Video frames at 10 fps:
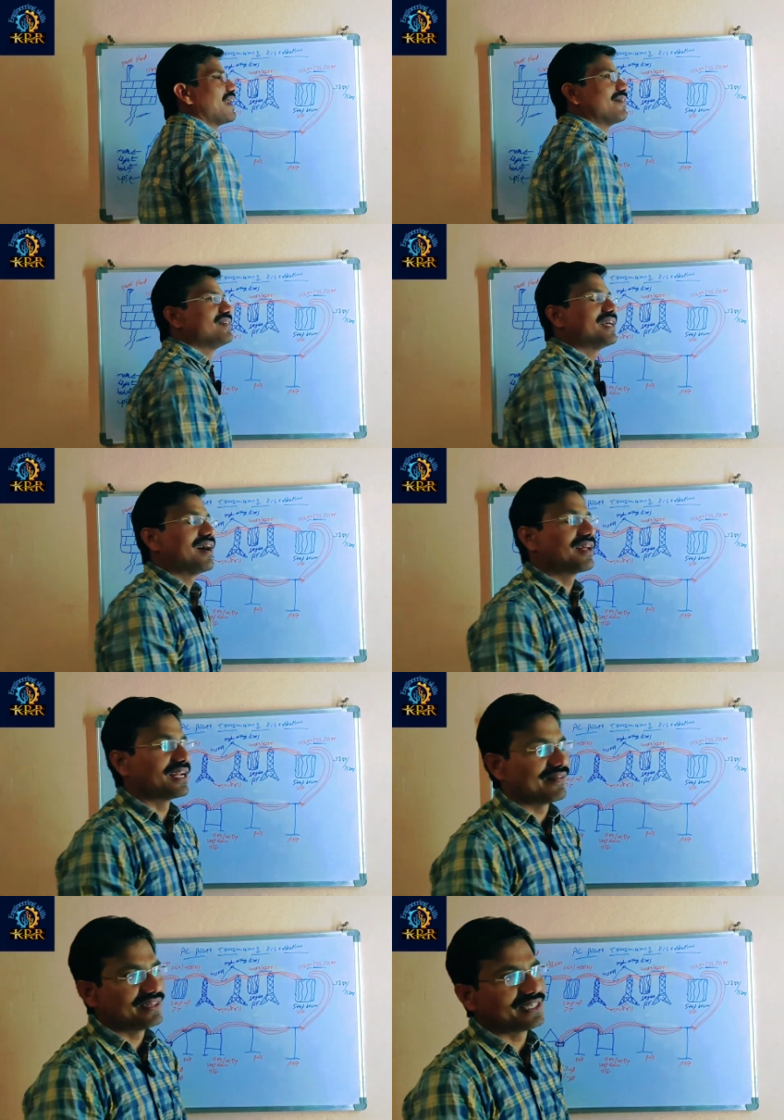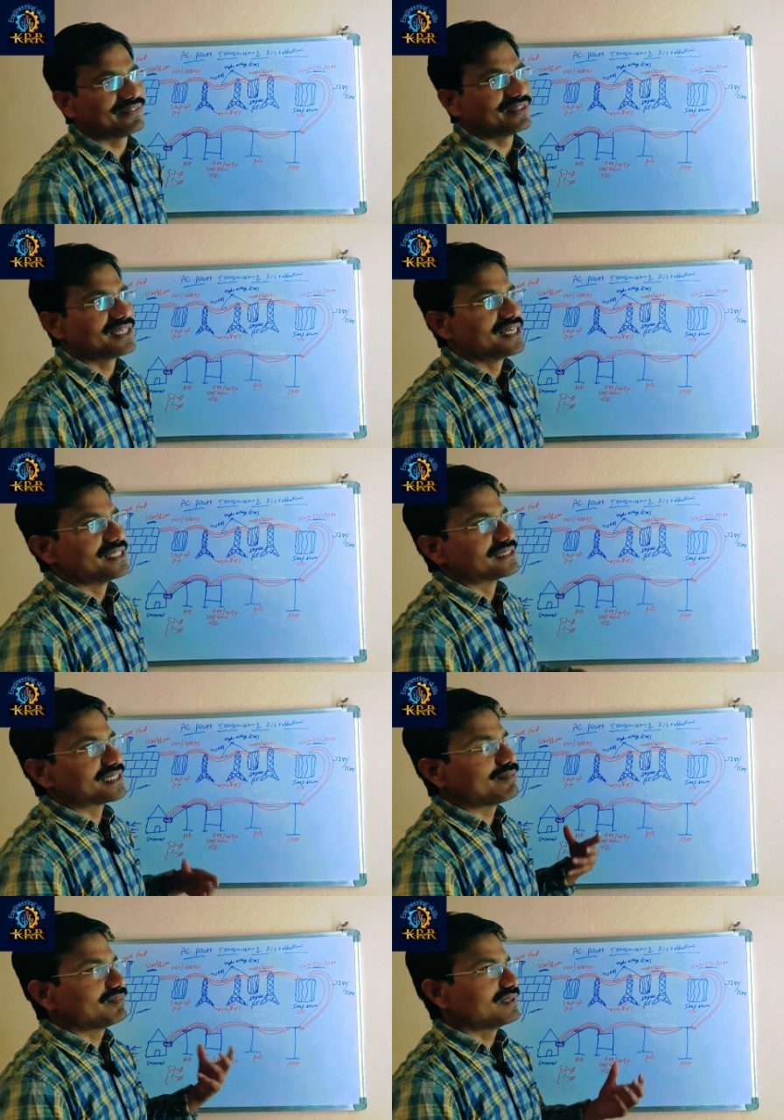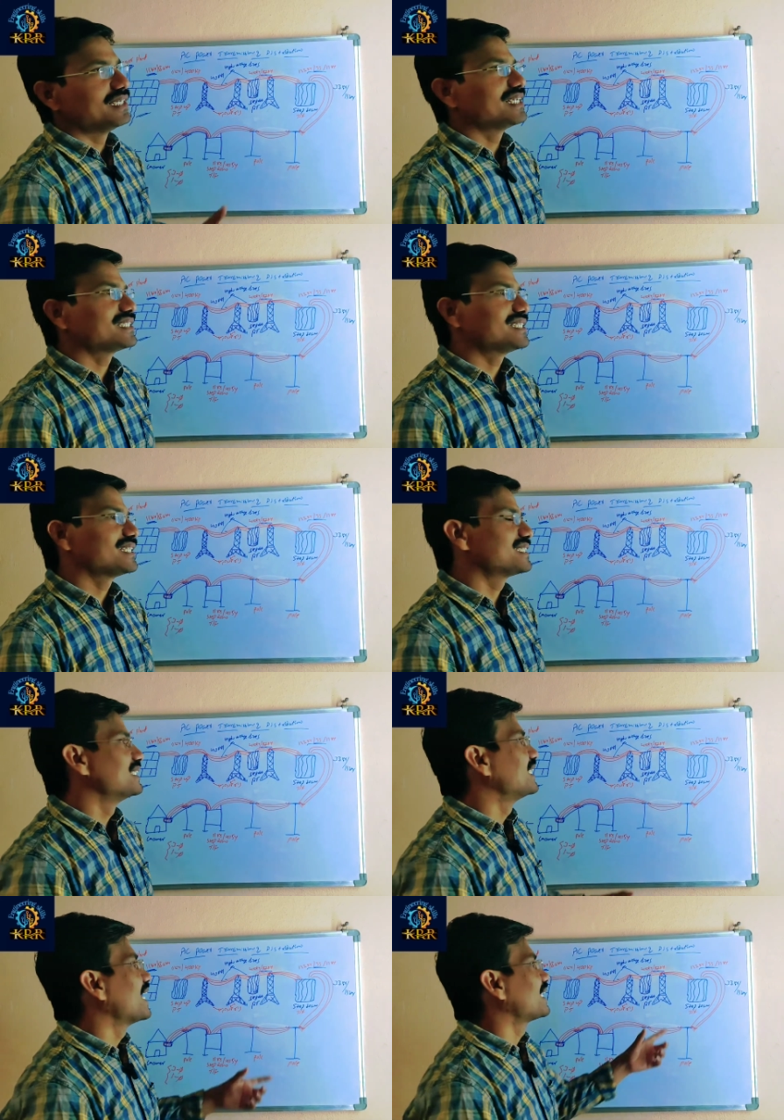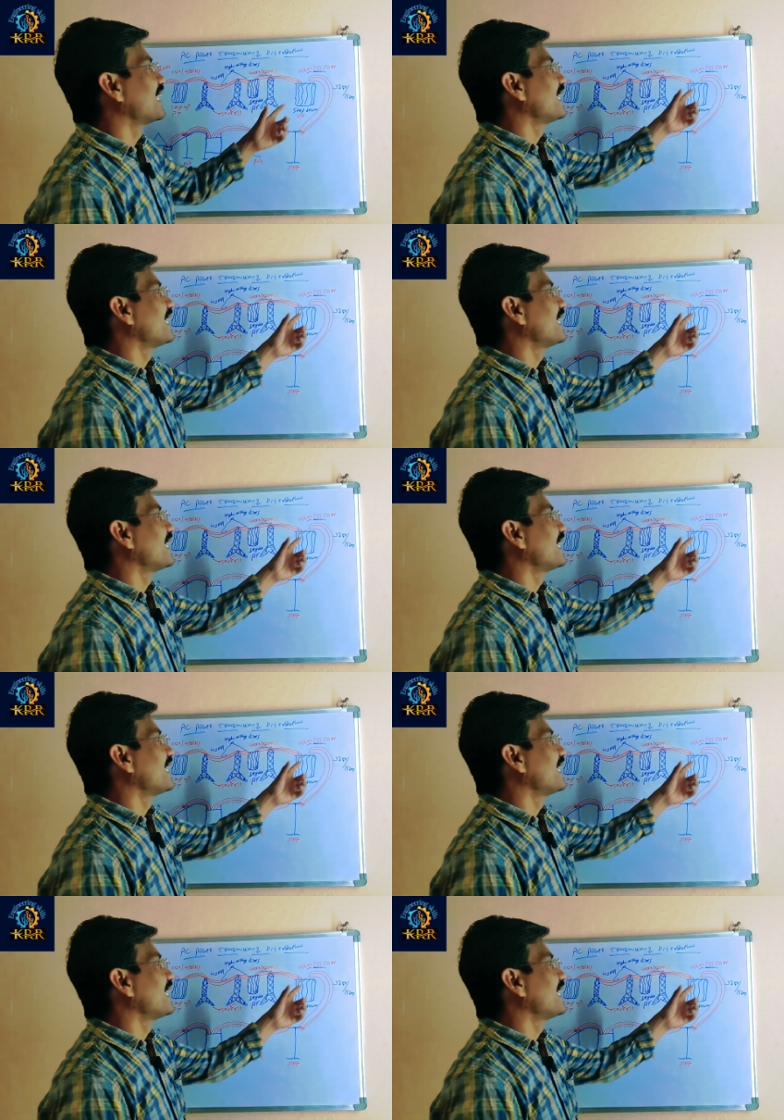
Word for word: k V or eleven k V, some industrials they are